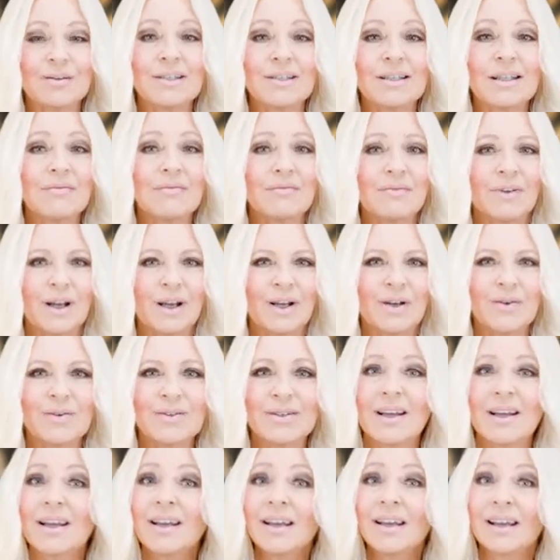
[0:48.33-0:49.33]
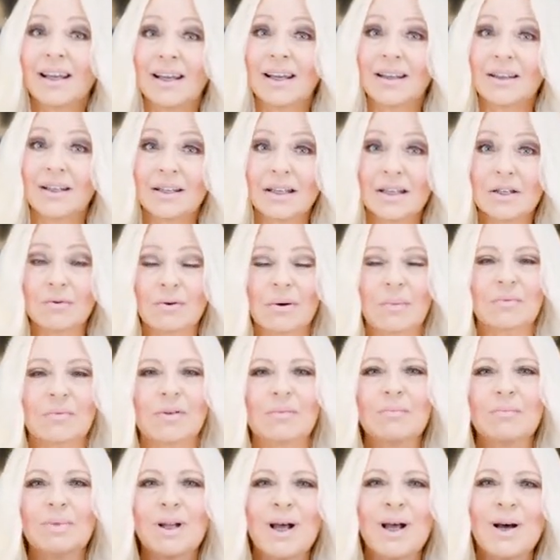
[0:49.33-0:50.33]
and videos in the description
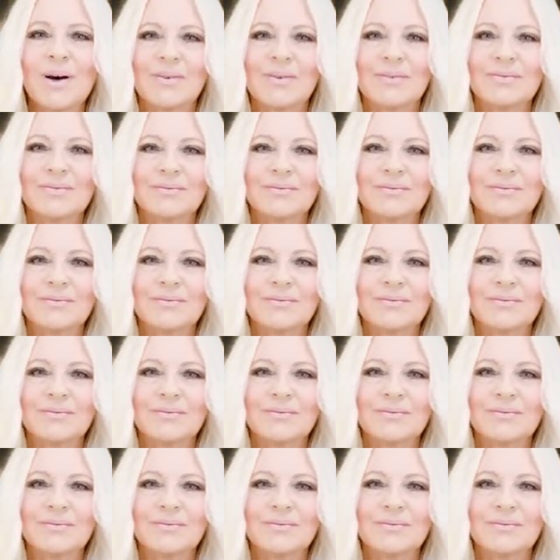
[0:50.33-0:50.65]
below.